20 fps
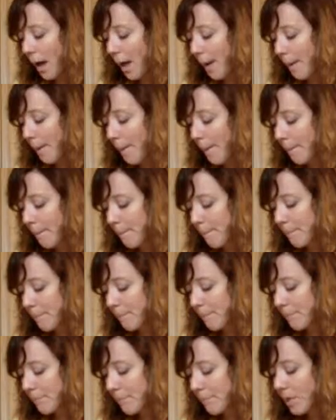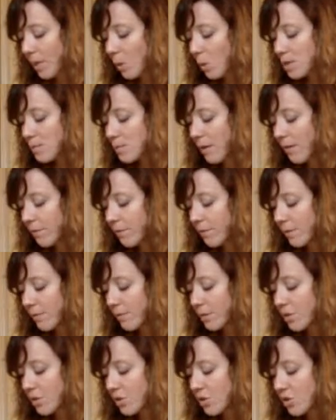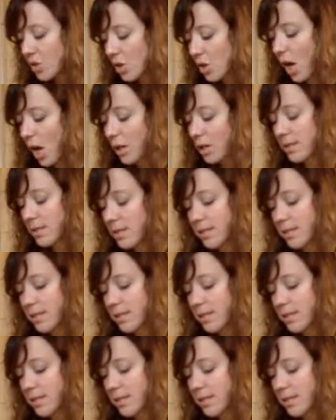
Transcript: Um, what's my favorite song?